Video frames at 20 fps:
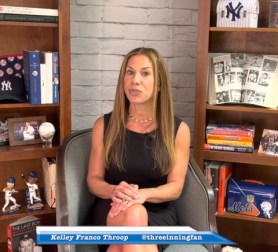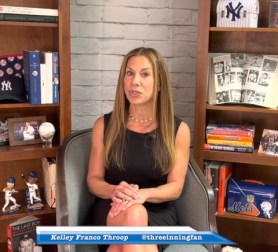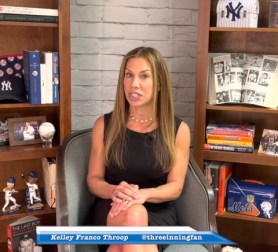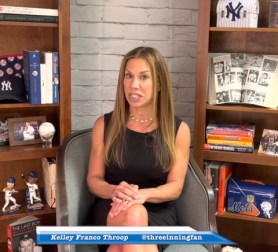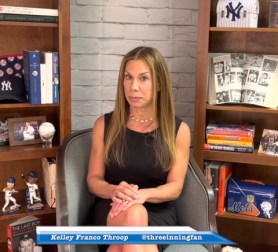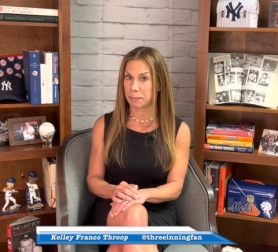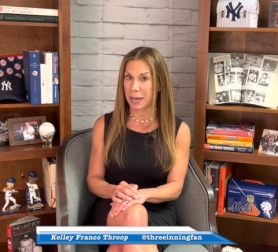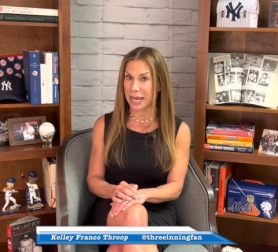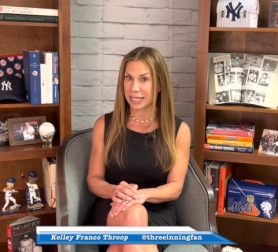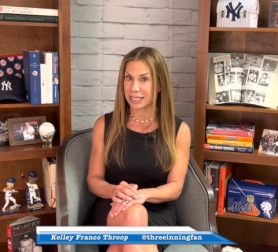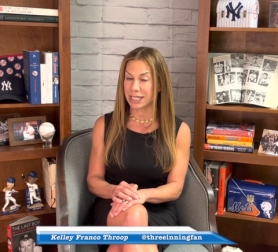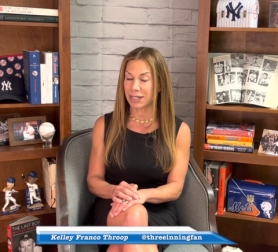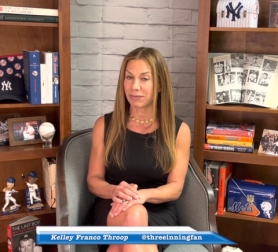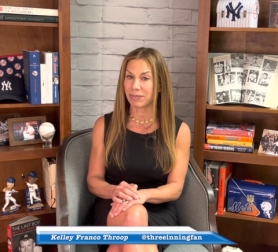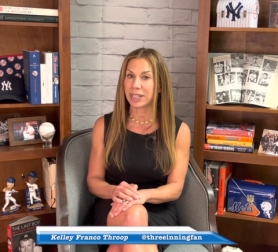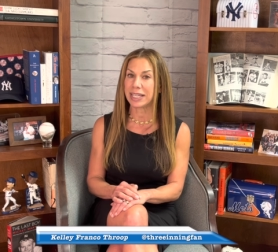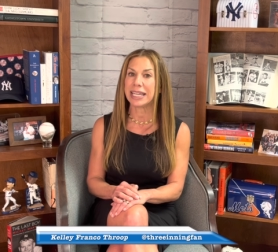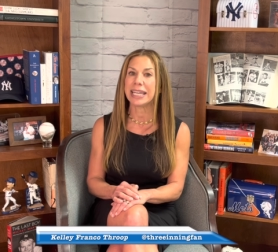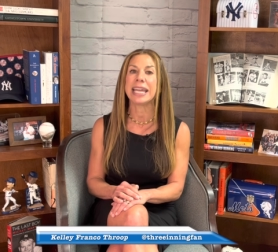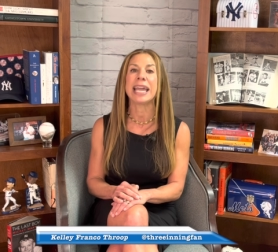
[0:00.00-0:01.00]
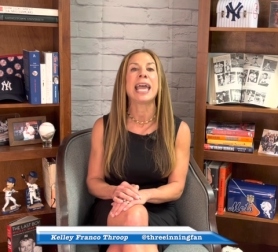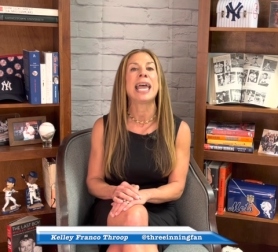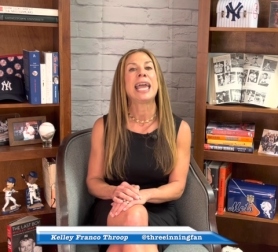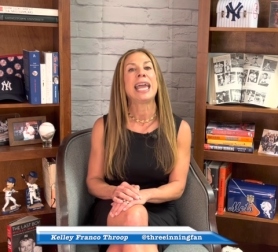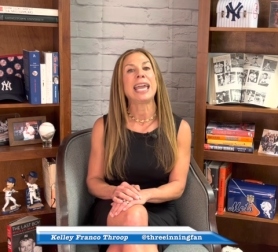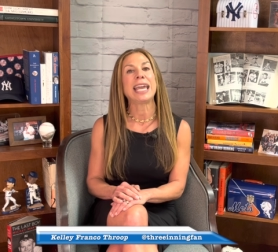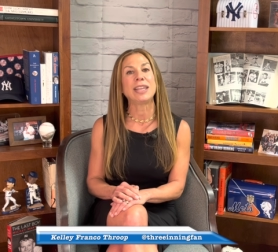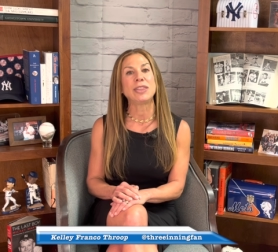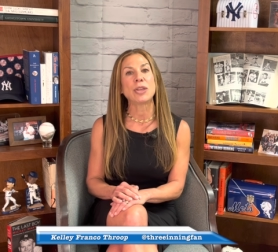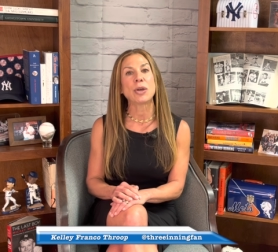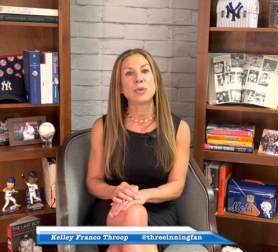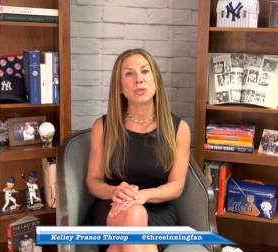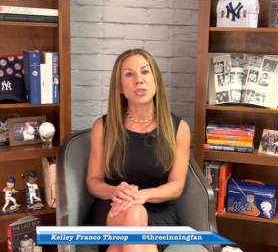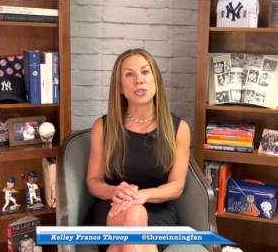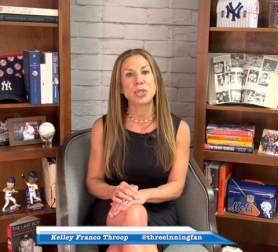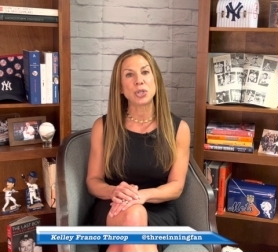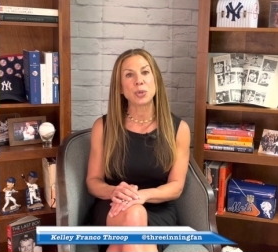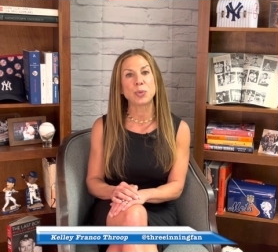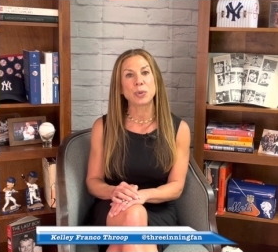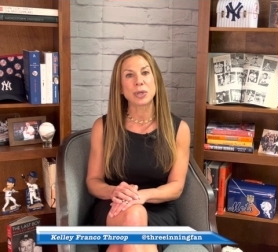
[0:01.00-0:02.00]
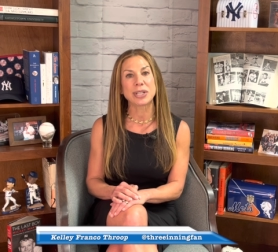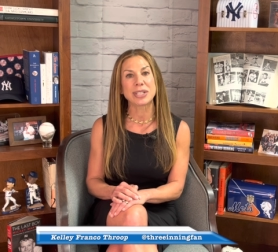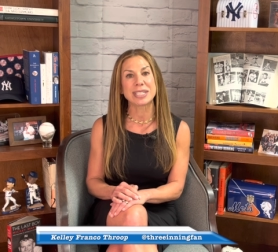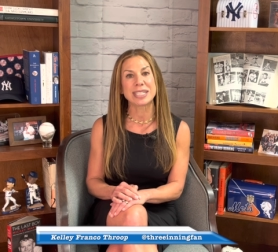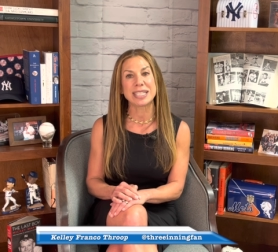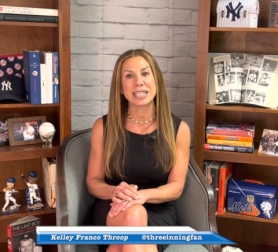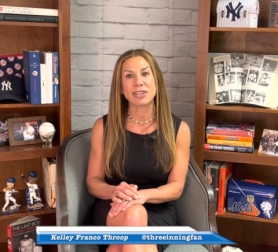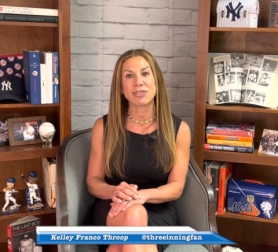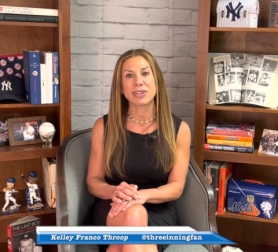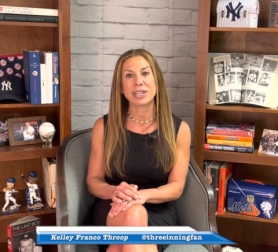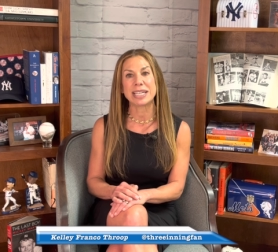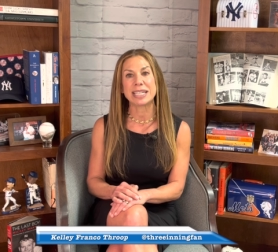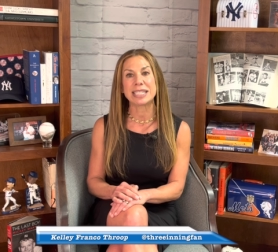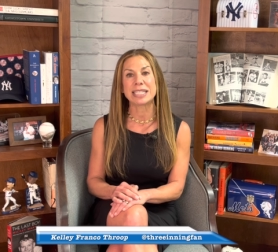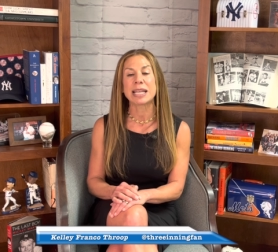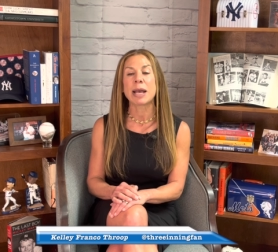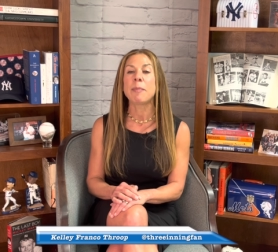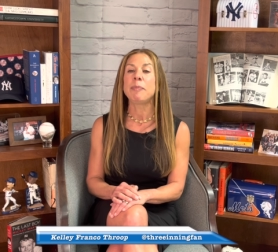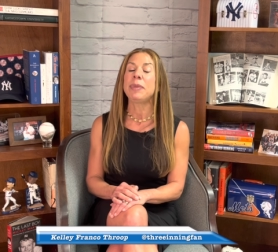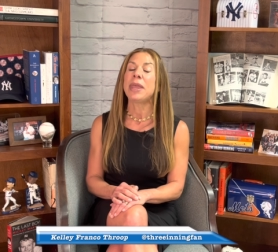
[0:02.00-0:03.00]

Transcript: respectively, in those two World Series.